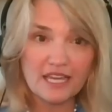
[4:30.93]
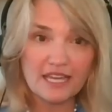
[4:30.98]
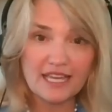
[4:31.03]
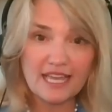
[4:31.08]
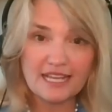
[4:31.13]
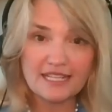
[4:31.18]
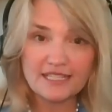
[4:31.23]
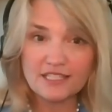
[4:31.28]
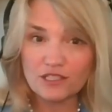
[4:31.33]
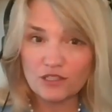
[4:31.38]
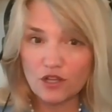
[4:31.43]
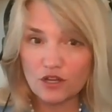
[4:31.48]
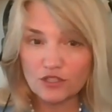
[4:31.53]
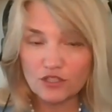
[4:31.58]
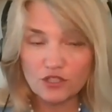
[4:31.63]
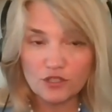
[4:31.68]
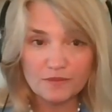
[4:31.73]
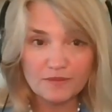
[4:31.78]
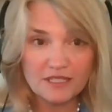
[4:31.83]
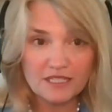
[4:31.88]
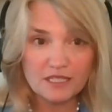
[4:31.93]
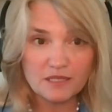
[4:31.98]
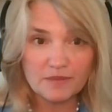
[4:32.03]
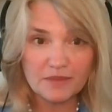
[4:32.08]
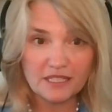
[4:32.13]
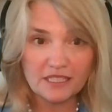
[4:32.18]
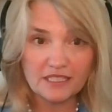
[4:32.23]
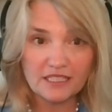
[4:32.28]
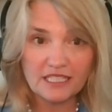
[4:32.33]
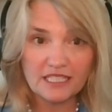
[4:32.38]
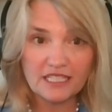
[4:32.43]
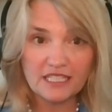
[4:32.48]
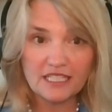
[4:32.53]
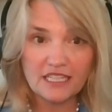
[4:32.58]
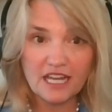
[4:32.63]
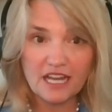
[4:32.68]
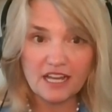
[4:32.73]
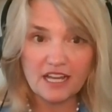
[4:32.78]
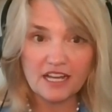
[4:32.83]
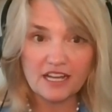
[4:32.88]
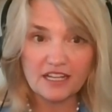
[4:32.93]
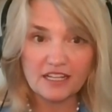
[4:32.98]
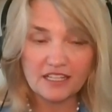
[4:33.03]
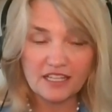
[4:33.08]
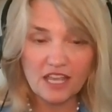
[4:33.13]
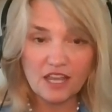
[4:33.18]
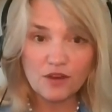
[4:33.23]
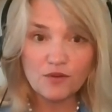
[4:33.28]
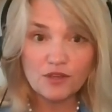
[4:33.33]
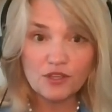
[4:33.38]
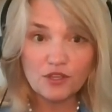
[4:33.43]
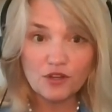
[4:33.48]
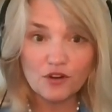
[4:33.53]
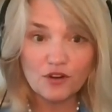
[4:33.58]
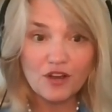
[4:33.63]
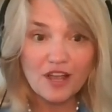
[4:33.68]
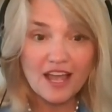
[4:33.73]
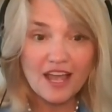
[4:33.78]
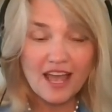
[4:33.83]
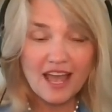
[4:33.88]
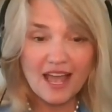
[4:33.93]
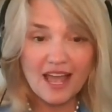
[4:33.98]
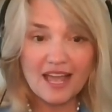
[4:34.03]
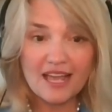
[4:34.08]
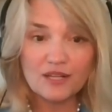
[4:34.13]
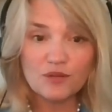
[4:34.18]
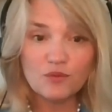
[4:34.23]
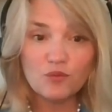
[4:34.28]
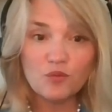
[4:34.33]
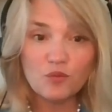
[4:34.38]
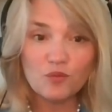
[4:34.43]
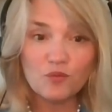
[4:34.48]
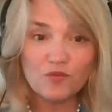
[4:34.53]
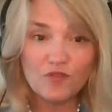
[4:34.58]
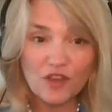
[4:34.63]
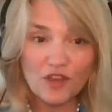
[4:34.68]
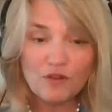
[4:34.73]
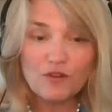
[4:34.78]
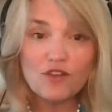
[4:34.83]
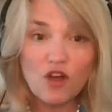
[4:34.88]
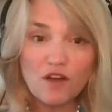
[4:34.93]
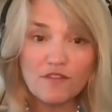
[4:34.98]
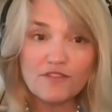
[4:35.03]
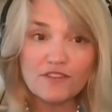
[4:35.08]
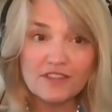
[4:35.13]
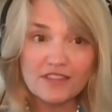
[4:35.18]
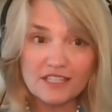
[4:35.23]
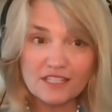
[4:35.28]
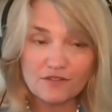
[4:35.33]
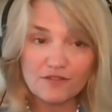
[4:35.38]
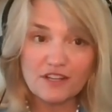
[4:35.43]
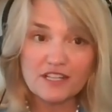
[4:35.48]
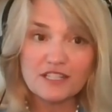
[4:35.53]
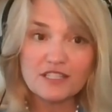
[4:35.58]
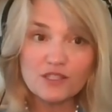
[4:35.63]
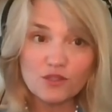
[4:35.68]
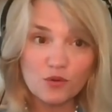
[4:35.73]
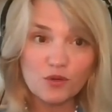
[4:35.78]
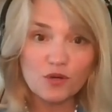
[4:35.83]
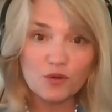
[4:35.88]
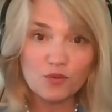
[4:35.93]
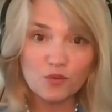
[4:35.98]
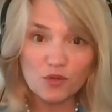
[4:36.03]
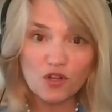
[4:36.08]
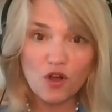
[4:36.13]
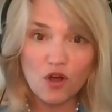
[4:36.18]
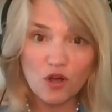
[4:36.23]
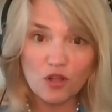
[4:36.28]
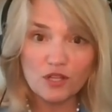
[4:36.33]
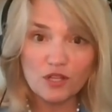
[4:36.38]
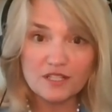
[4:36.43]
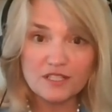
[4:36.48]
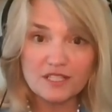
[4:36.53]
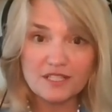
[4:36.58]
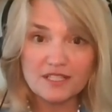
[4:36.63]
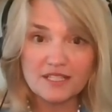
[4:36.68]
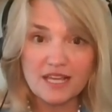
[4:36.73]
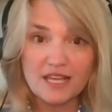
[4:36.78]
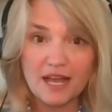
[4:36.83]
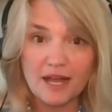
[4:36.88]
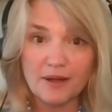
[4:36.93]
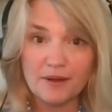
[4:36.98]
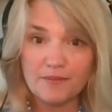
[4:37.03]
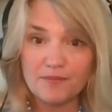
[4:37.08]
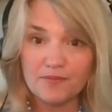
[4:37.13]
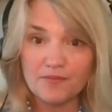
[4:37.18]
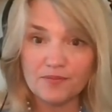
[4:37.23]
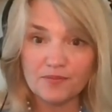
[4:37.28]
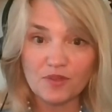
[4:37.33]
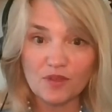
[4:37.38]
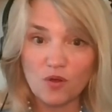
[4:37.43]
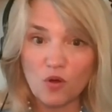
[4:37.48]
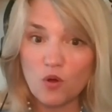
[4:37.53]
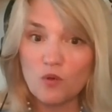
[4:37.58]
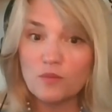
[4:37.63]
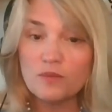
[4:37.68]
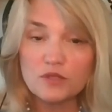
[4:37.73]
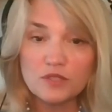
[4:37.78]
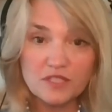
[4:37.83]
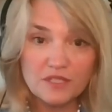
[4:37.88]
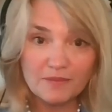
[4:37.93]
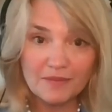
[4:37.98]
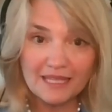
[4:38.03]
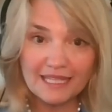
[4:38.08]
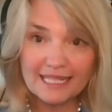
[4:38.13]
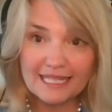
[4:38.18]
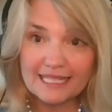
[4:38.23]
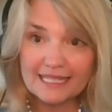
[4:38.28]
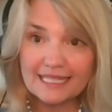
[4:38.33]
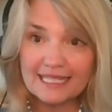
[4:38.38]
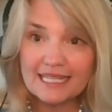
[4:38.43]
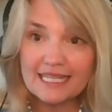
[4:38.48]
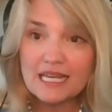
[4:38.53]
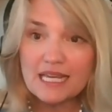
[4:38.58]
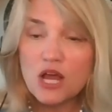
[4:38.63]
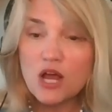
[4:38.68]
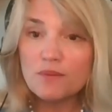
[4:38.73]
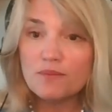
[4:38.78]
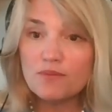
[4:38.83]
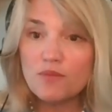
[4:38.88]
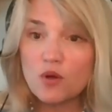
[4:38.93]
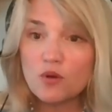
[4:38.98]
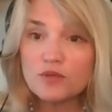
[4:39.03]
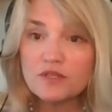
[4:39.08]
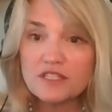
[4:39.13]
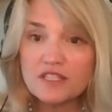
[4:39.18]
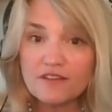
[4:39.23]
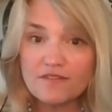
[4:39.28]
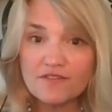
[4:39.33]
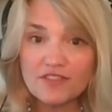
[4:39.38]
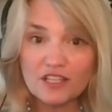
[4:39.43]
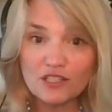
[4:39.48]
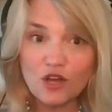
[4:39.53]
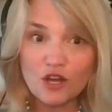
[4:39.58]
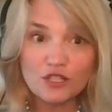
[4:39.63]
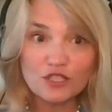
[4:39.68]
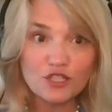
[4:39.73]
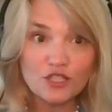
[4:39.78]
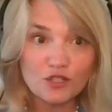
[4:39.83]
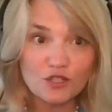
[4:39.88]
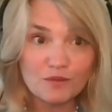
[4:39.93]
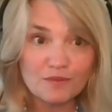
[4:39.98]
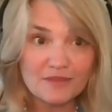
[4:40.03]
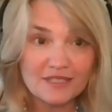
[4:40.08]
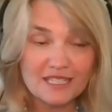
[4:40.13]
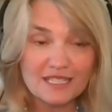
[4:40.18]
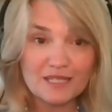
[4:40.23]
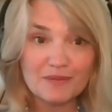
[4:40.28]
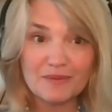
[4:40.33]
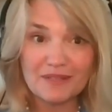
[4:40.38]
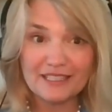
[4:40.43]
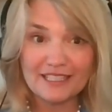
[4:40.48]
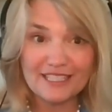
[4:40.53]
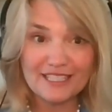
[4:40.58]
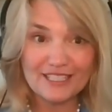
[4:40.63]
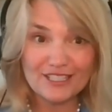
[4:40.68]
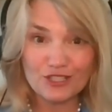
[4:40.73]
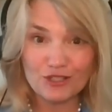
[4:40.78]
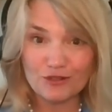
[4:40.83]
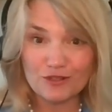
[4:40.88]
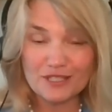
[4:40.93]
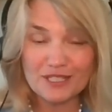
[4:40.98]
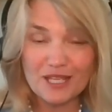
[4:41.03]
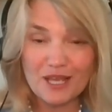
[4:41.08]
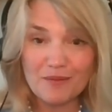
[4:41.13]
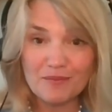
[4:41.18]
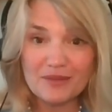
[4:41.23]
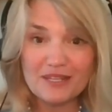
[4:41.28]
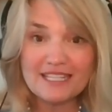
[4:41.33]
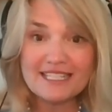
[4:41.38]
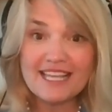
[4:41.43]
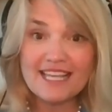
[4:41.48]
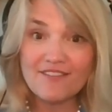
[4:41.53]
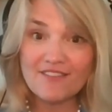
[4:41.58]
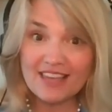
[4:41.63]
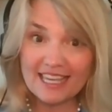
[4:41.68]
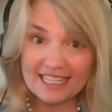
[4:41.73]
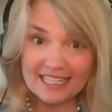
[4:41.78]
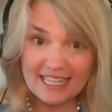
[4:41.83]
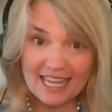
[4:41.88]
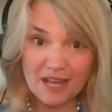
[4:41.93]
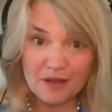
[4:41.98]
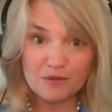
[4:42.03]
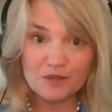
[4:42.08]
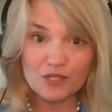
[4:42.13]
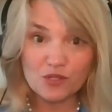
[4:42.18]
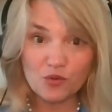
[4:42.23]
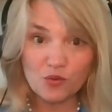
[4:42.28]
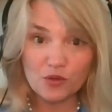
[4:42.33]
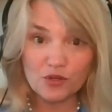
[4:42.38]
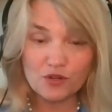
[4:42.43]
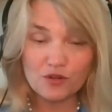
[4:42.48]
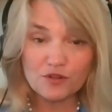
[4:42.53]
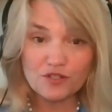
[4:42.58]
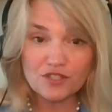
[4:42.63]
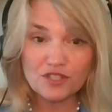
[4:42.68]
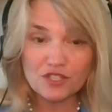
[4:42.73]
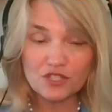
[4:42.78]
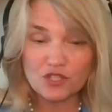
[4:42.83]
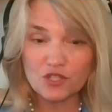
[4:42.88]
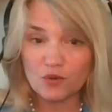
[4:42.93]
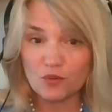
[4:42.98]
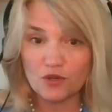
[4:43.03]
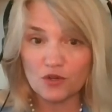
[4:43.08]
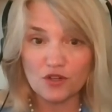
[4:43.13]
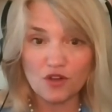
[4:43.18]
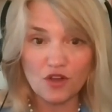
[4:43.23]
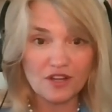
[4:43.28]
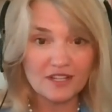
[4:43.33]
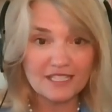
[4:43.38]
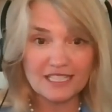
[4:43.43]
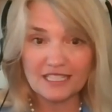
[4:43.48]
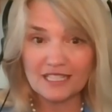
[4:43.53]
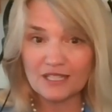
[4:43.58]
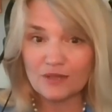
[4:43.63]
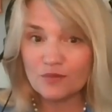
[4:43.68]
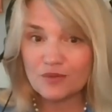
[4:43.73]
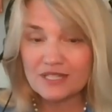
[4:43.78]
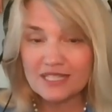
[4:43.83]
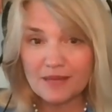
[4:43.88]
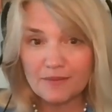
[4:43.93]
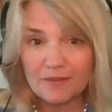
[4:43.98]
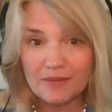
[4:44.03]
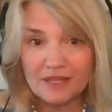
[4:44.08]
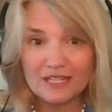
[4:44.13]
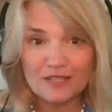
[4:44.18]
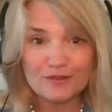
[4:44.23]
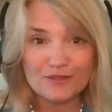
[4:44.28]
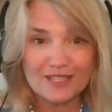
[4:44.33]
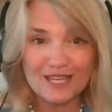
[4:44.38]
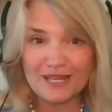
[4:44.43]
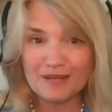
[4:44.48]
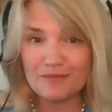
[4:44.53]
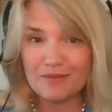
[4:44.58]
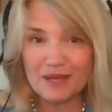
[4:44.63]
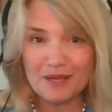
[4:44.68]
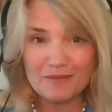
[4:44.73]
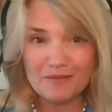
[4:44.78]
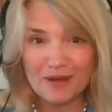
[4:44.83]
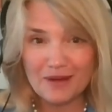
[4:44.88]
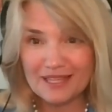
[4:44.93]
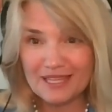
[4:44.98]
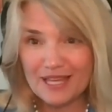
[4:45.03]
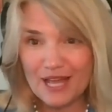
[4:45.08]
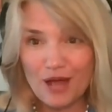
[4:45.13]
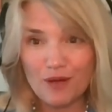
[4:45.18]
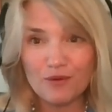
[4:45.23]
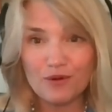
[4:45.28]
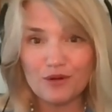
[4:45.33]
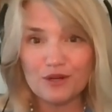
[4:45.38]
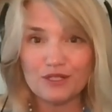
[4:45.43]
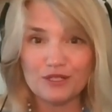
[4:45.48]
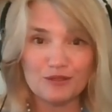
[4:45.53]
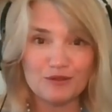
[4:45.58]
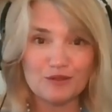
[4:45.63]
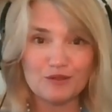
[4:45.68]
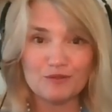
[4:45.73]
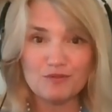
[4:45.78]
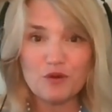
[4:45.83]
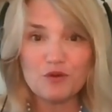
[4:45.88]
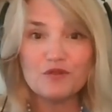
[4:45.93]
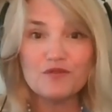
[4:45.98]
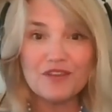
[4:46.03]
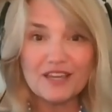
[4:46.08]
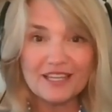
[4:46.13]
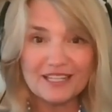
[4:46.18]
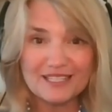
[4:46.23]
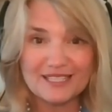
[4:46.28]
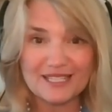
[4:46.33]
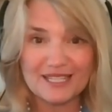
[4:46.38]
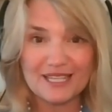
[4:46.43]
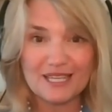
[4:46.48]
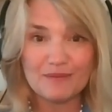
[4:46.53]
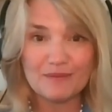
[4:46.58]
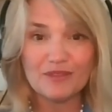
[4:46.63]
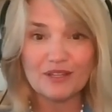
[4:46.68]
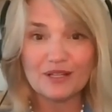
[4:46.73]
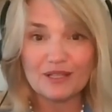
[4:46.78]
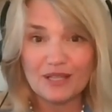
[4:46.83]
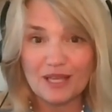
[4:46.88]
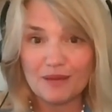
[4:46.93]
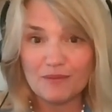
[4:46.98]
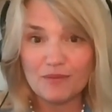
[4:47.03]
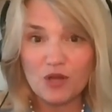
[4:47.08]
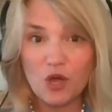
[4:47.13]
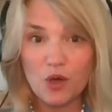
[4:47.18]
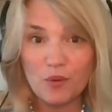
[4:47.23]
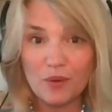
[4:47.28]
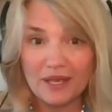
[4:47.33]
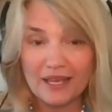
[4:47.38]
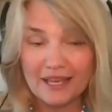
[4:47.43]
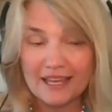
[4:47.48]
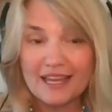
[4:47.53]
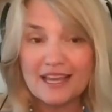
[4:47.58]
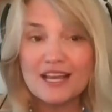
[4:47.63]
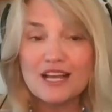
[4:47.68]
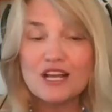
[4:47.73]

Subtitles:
against a long-term disability carrier, and very often the defense lawyer will call us almost immediately. Most of the long-term disability insurance companies have in-house lawyers, so we're not dealing with somebody who's getting paid by the hour and who's motivated to keep the claim going.